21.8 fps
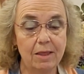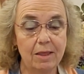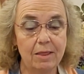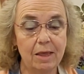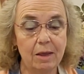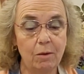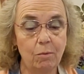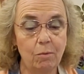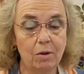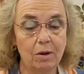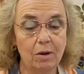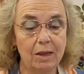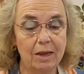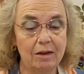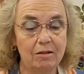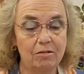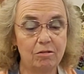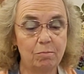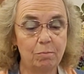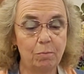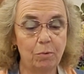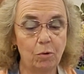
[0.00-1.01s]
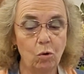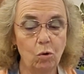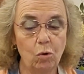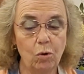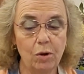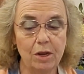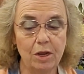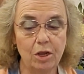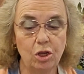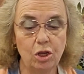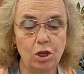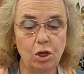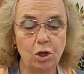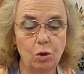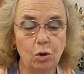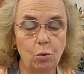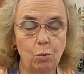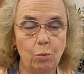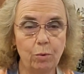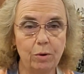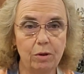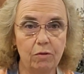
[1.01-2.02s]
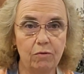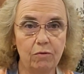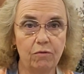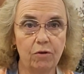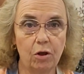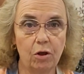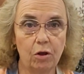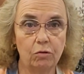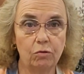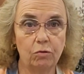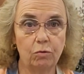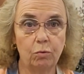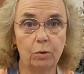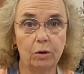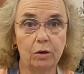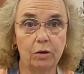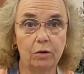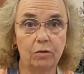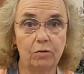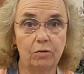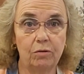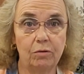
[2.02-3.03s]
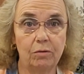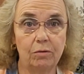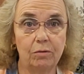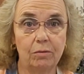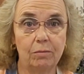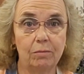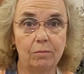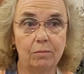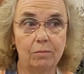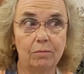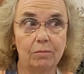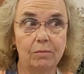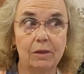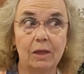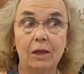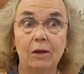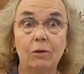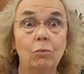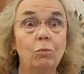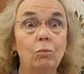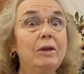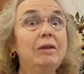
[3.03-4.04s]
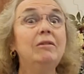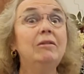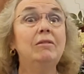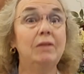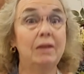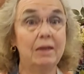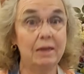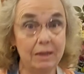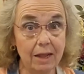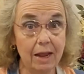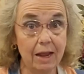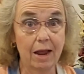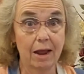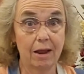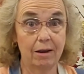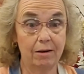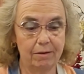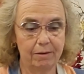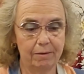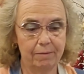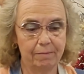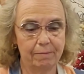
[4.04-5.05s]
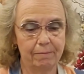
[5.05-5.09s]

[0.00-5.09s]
they will exploit you with false words. And we see that.